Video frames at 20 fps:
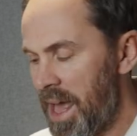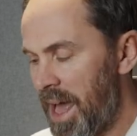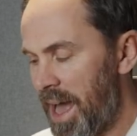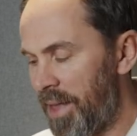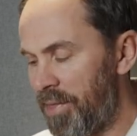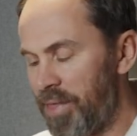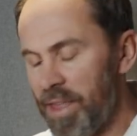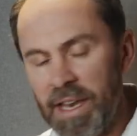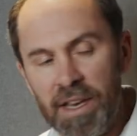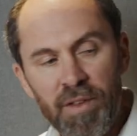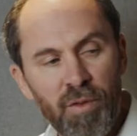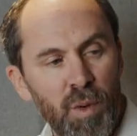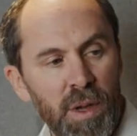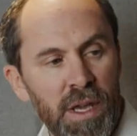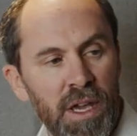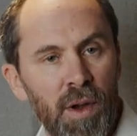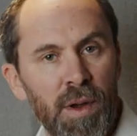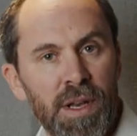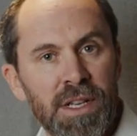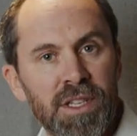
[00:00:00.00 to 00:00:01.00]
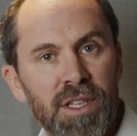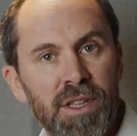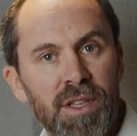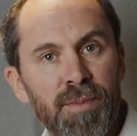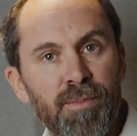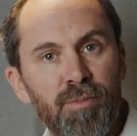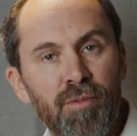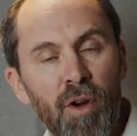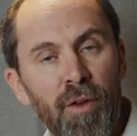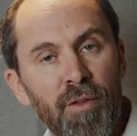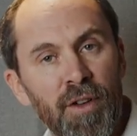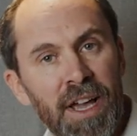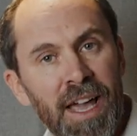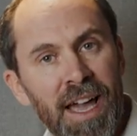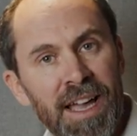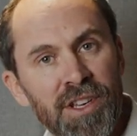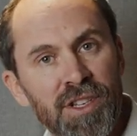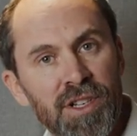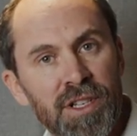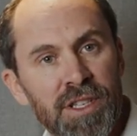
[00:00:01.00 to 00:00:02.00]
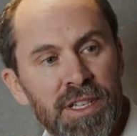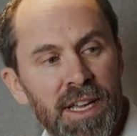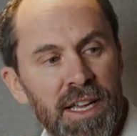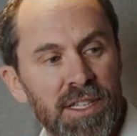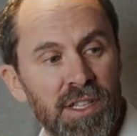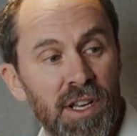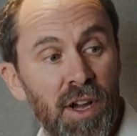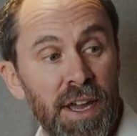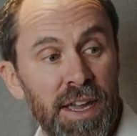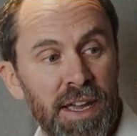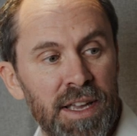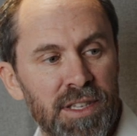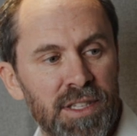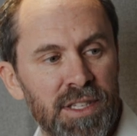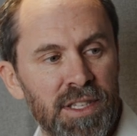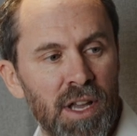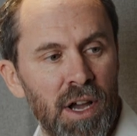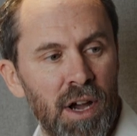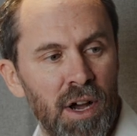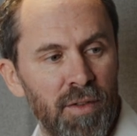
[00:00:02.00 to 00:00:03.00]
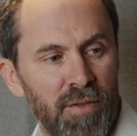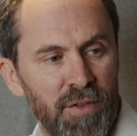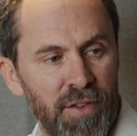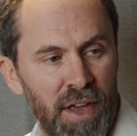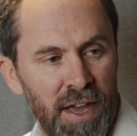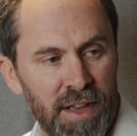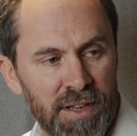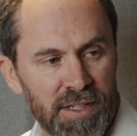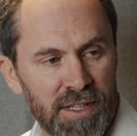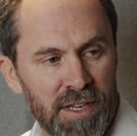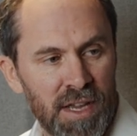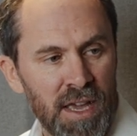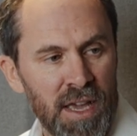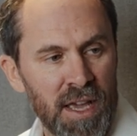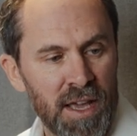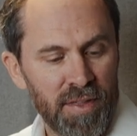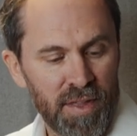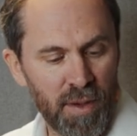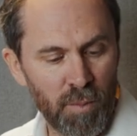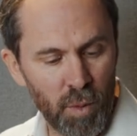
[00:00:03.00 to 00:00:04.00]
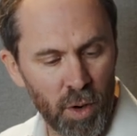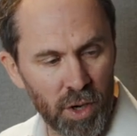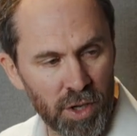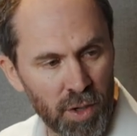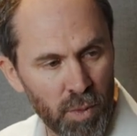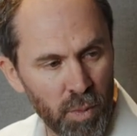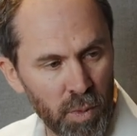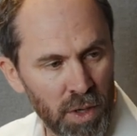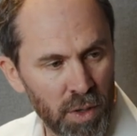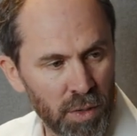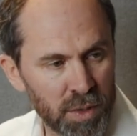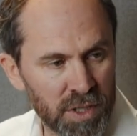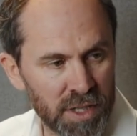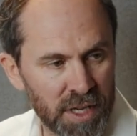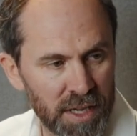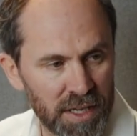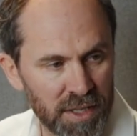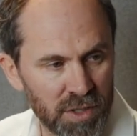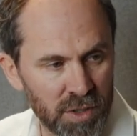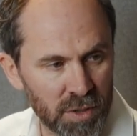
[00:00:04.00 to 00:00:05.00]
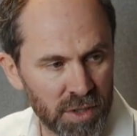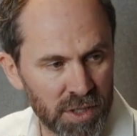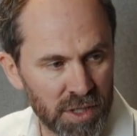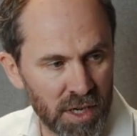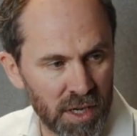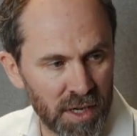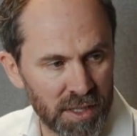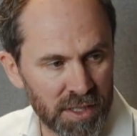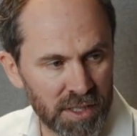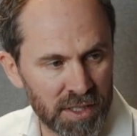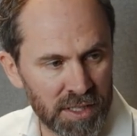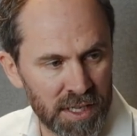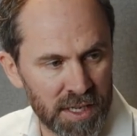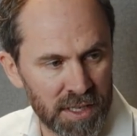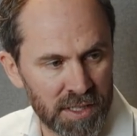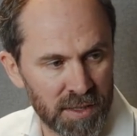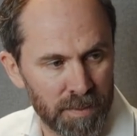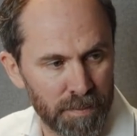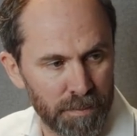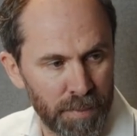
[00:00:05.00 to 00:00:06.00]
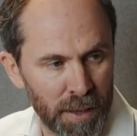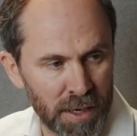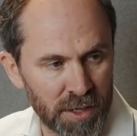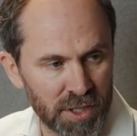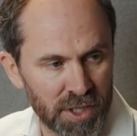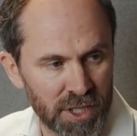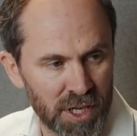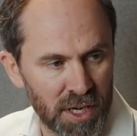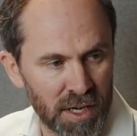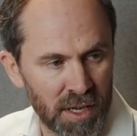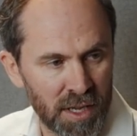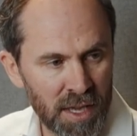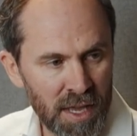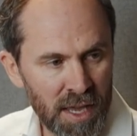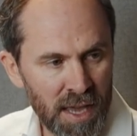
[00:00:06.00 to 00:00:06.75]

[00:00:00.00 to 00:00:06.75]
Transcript: And then if we go into the provocation test, i.e. a scarf test, then what you will see is you'll start to see some bunching